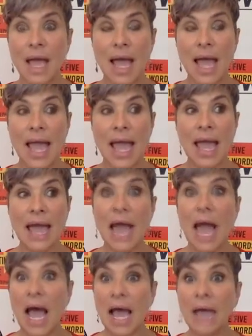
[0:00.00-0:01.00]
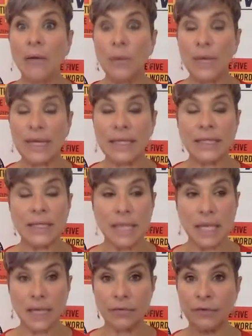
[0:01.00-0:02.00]
And I went
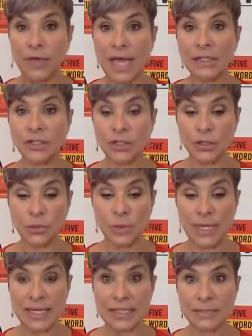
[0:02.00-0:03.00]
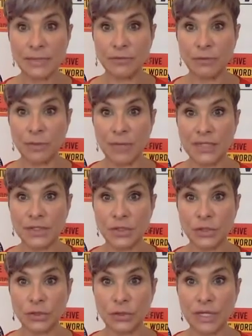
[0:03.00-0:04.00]
for that 2 weeks before my
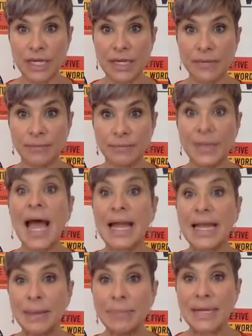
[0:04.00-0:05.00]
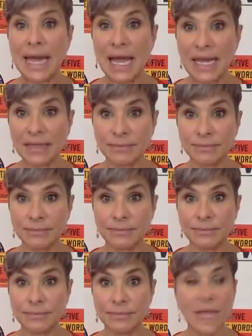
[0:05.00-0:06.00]
surgery, I am benign.
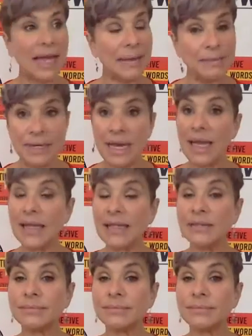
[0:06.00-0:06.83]
I am benign.